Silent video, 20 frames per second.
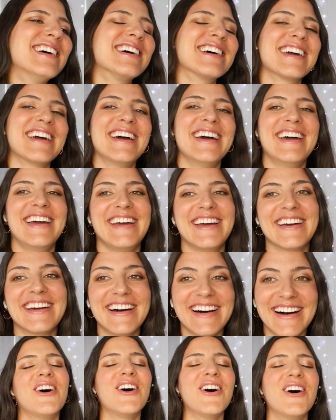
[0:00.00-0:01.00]
Okay.
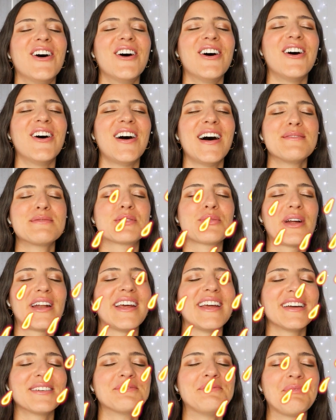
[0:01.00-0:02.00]
I'm
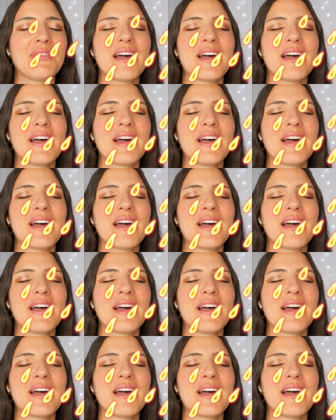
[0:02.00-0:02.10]
sweating.